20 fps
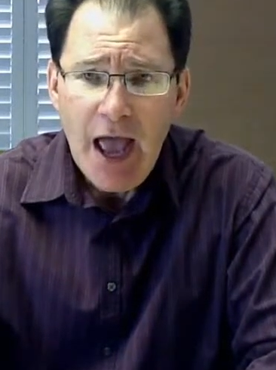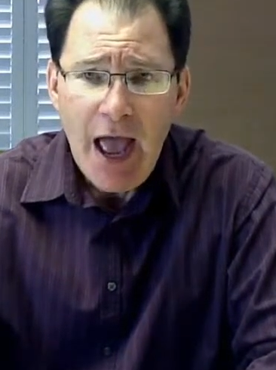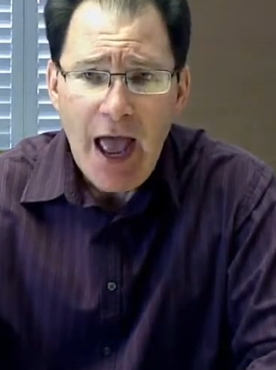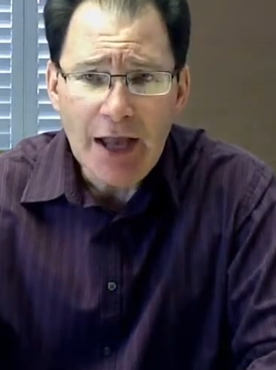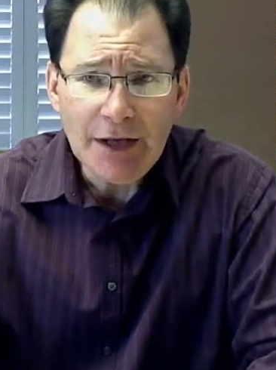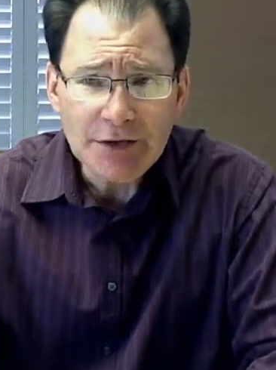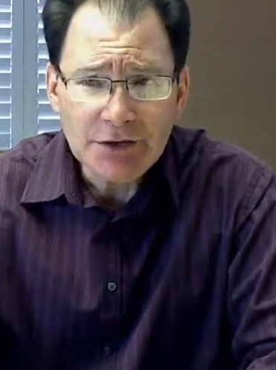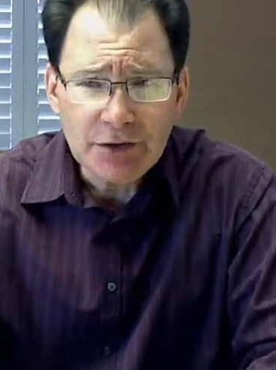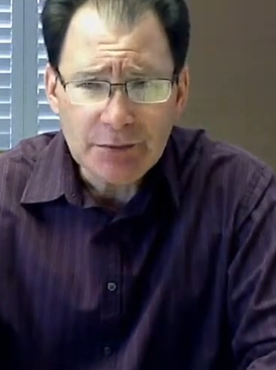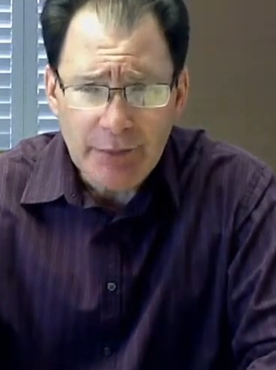
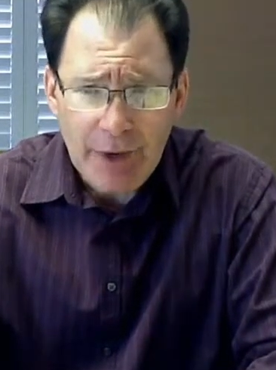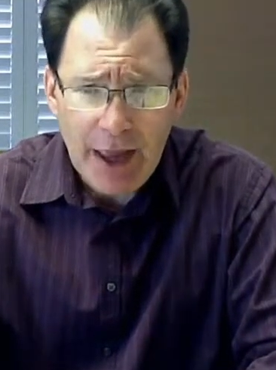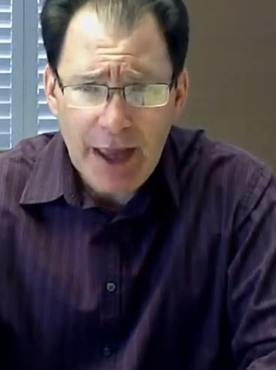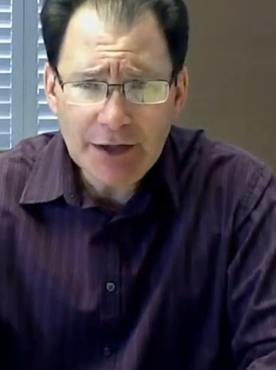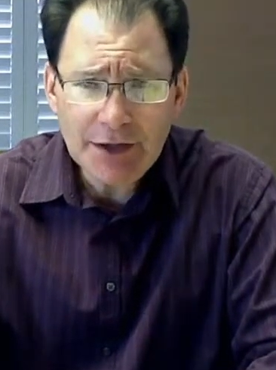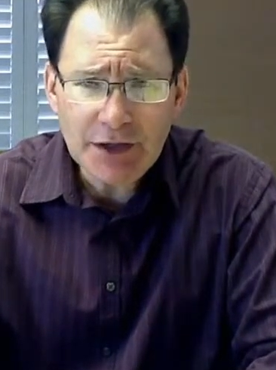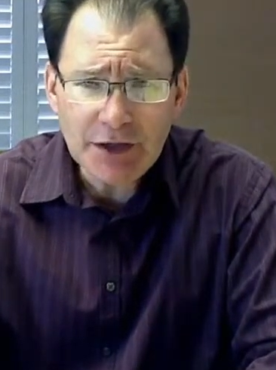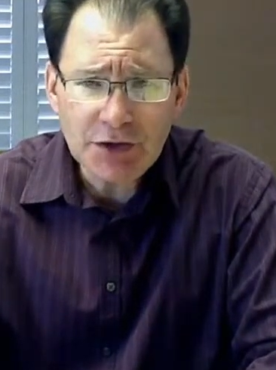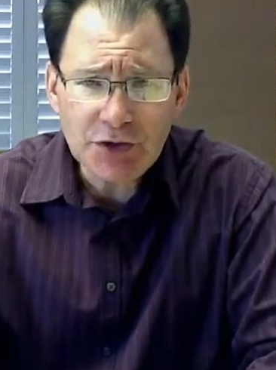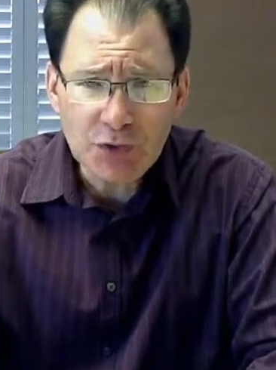and
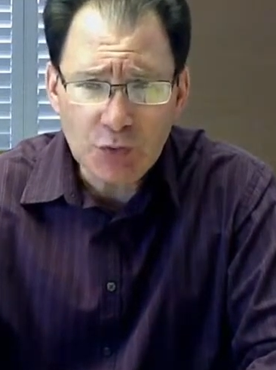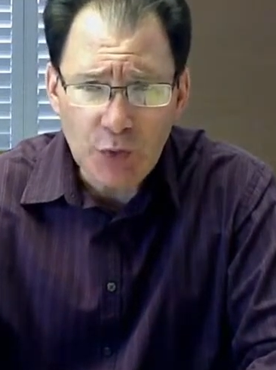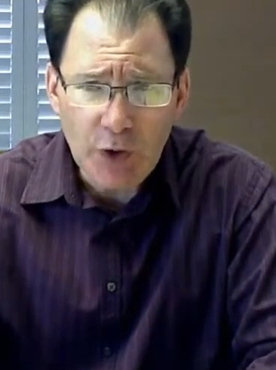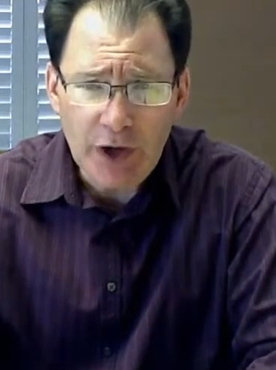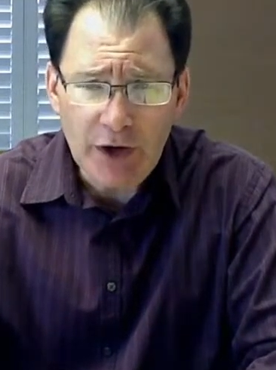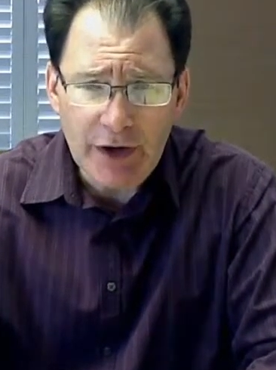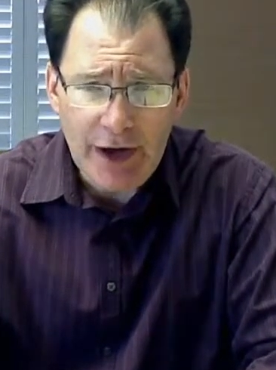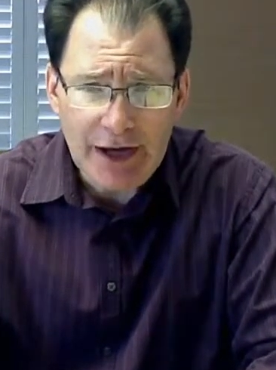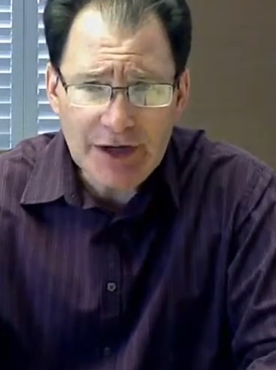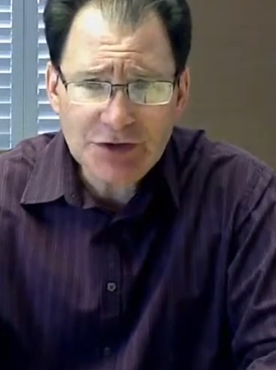demanding to
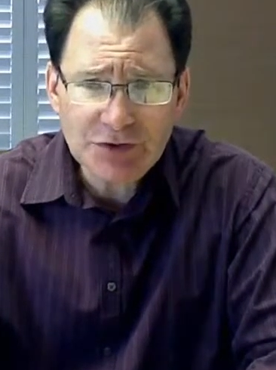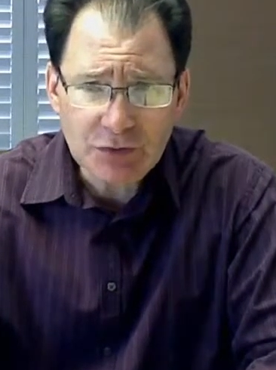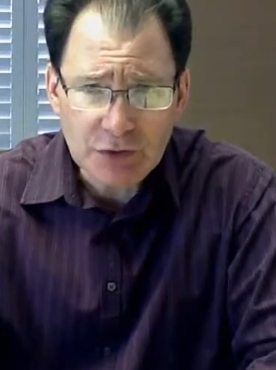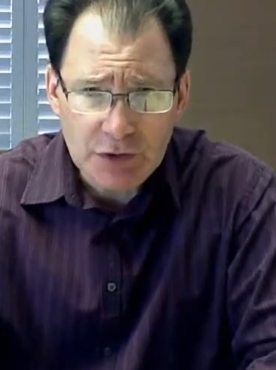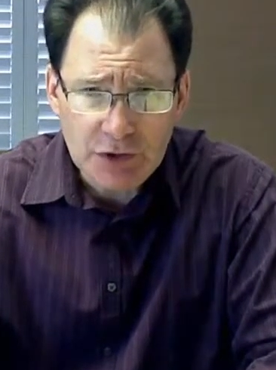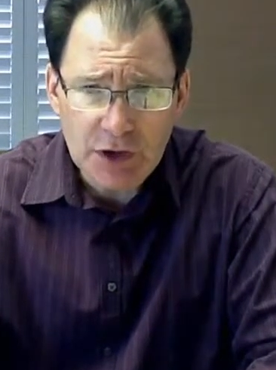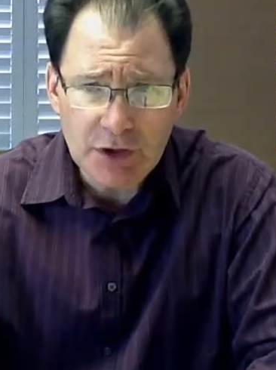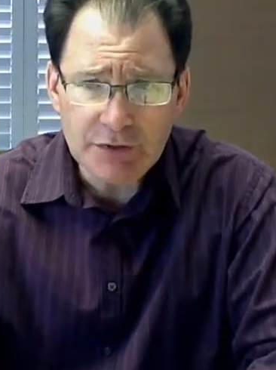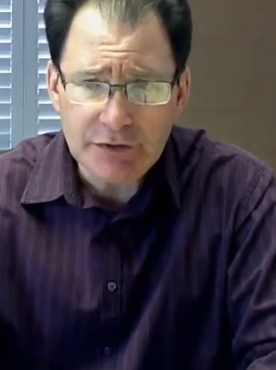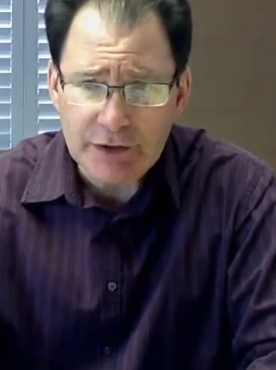wear extra
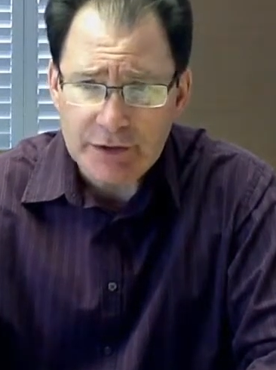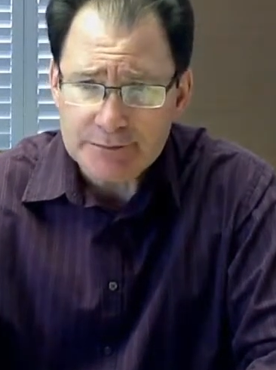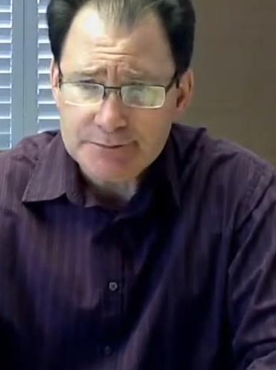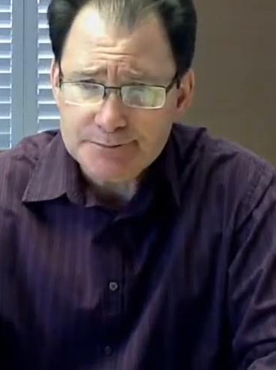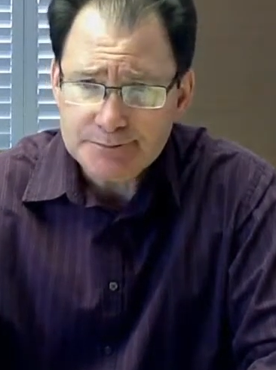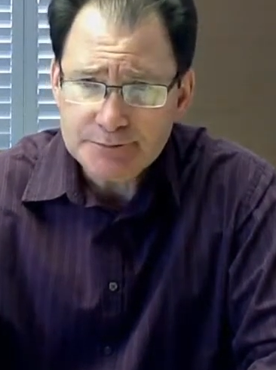clothing.